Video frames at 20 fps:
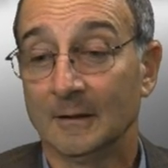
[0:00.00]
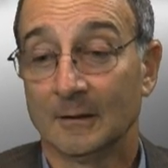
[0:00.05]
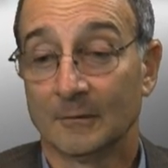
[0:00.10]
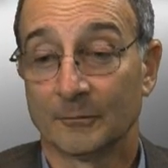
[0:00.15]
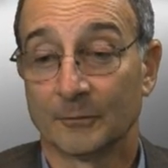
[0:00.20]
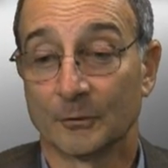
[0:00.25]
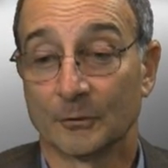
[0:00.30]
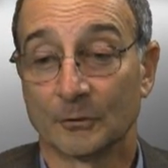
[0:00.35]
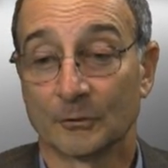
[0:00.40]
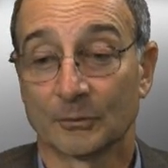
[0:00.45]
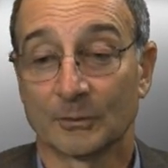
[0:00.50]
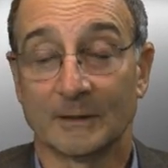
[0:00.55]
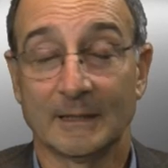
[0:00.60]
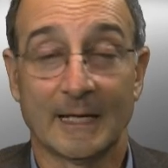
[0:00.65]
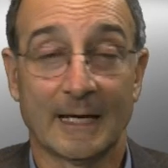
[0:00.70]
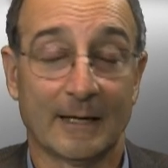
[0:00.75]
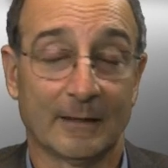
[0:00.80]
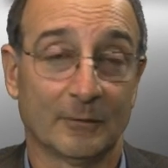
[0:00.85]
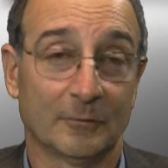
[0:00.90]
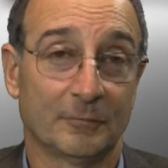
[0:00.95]
for 3
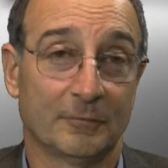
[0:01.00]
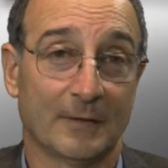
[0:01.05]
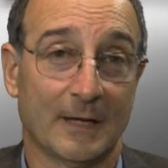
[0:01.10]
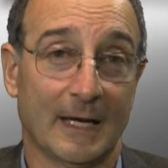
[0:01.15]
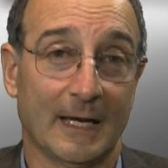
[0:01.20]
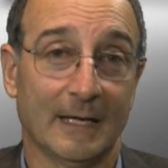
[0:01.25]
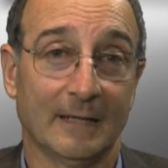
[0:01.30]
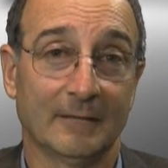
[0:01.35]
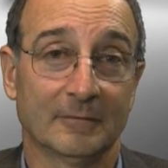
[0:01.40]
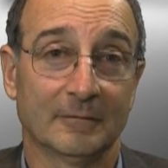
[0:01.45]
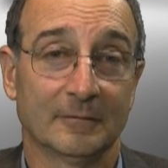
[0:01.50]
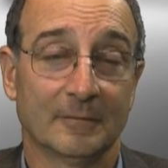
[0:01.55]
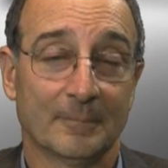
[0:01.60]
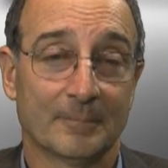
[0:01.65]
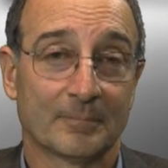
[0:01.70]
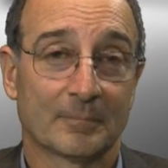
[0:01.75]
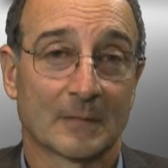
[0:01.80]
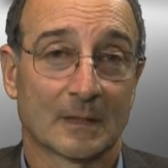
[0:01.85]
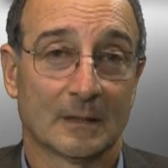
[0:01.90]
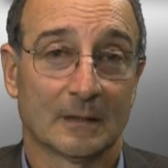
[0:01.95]
out of 5
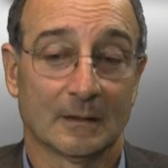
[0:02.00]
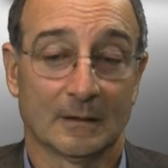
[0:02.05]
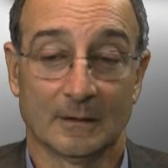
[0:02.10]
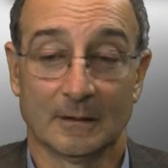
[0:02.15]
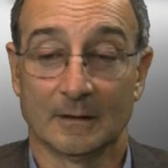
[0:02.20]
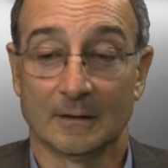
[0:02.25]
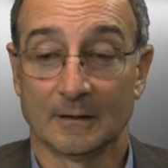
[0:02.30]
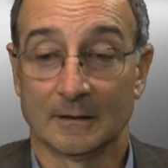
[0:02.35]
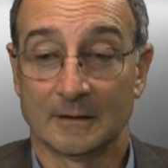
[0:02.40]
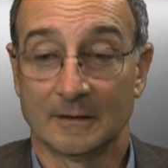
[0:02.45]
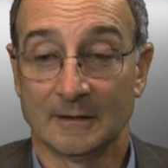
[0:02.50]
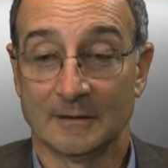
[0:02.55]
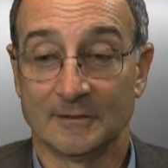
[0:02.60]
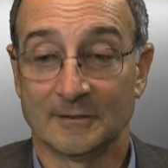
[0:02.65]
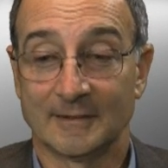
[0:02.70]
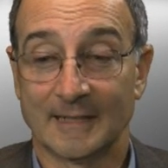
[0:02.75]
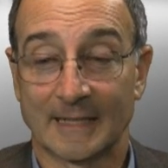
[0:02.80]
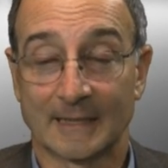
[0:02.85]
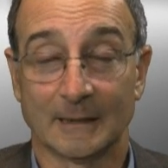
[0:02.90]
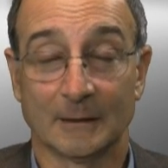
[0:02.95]

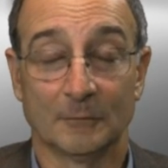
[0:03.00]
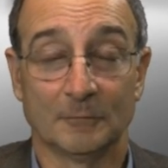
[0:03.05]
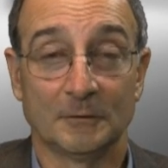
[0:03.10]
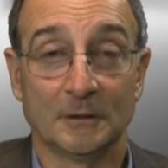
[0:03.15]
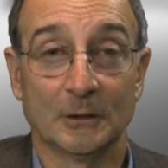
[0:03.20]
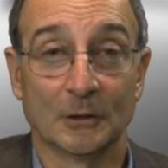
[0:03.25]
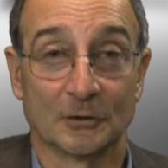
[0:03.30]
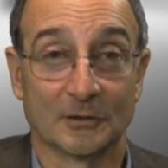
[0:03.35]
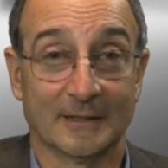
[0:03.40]
consecutive years.